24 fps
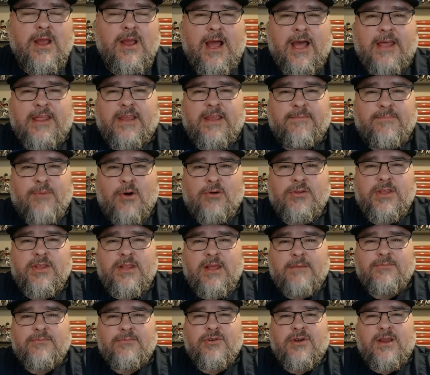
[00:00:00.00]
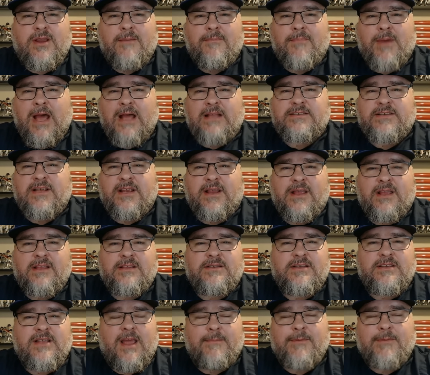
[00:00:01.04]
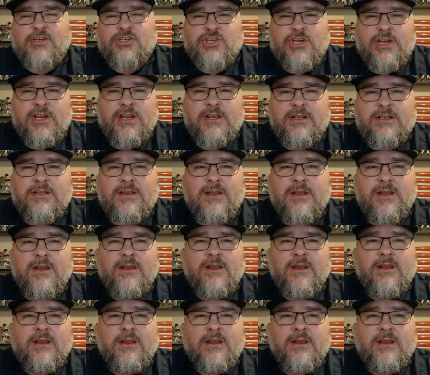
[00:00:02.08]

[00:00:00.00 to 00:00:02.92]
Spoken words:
I think both of them took at bats against Emmett Sheehan,